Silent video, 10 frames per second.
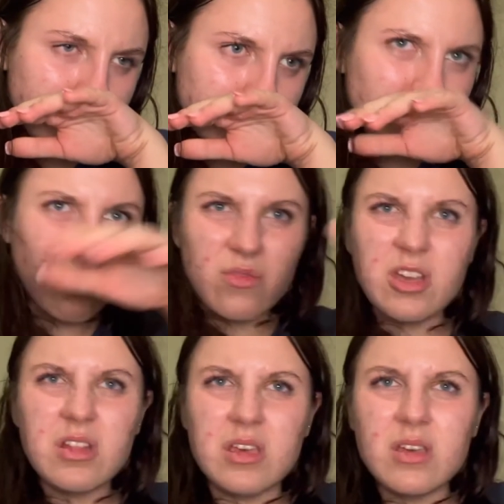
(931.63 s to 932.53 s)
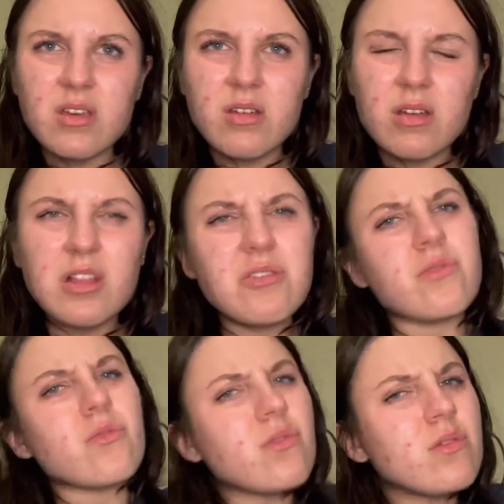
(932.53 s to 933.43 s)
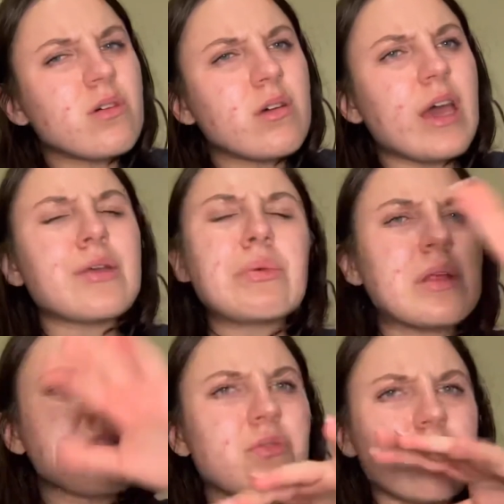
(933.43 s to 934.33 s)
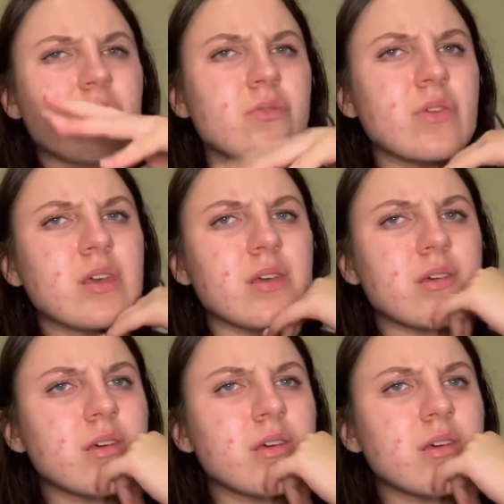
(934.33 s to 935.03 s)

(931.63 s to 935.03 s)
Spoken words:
Not really. A little. Actually, a little. Yeah.